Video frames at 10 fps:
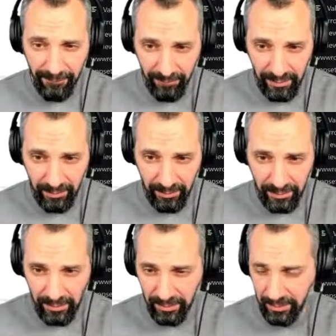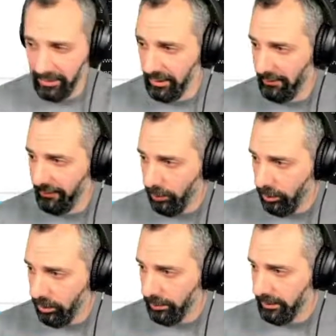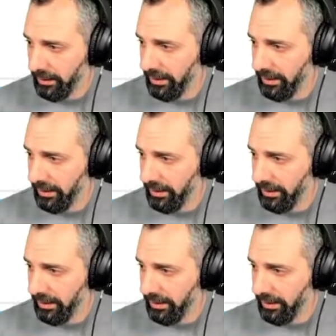fields in the form,